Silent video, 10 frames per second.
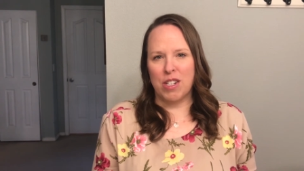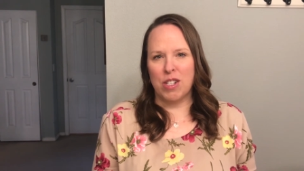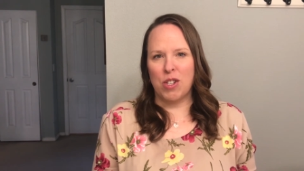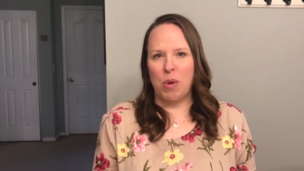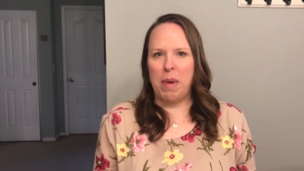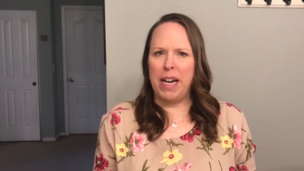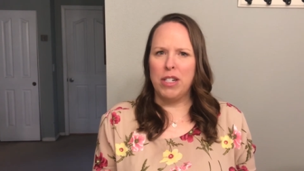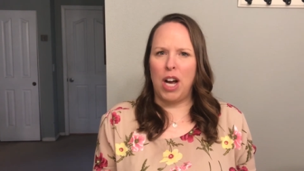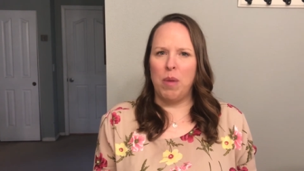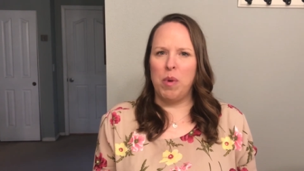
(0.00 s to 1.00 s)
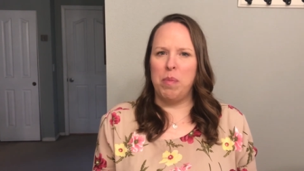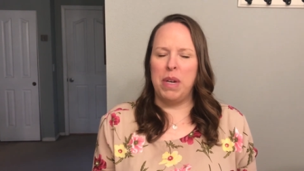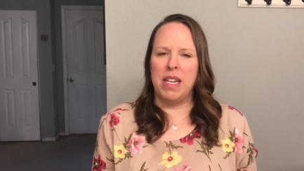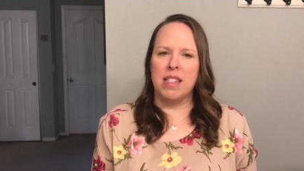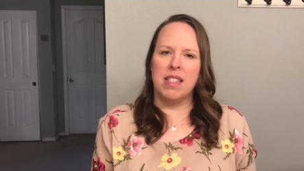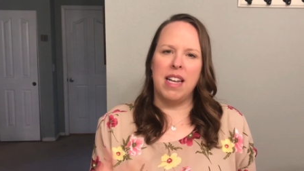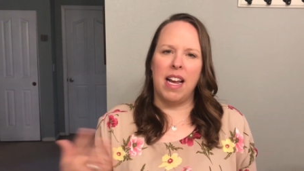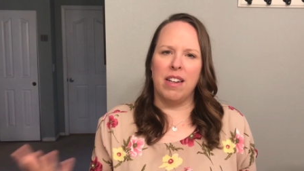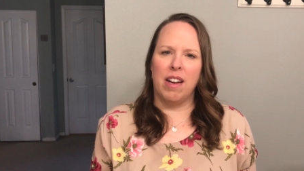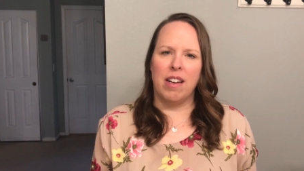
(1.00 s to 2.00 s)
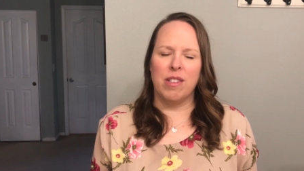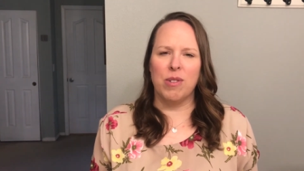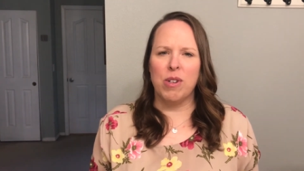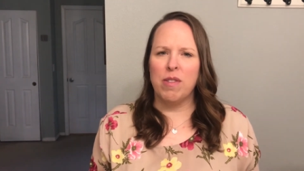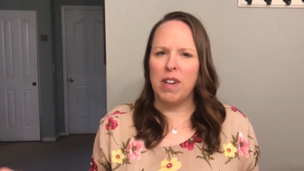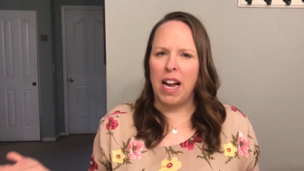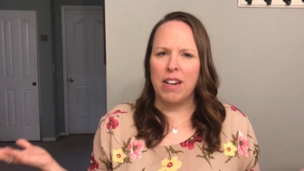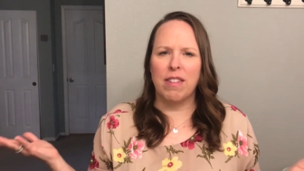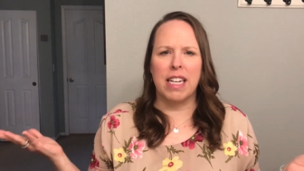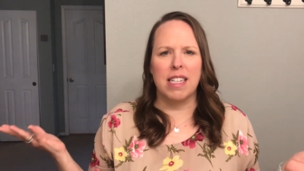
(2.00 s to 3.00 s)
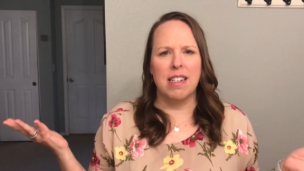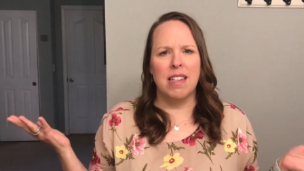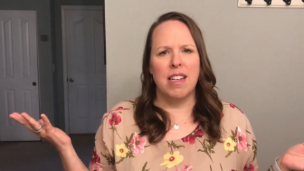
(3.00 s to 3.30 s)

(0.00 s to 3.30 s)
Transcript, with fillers: And so my job would be to stand on sort of kind of like